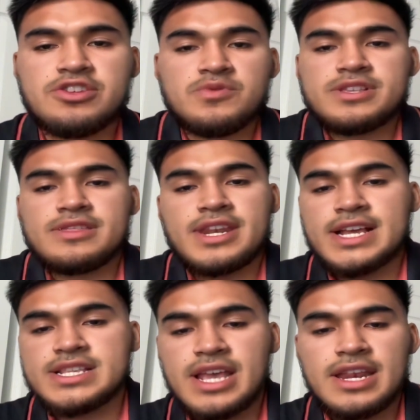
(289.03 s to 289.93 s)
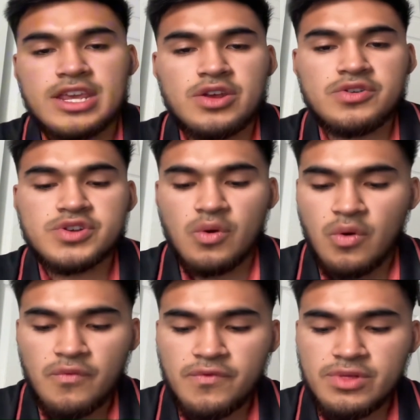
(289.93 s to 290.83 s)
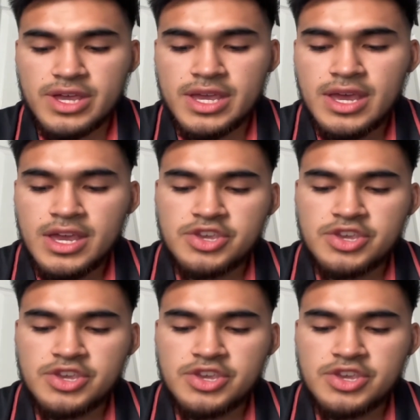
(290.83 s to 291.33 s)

you into the next 10 years, hopefully.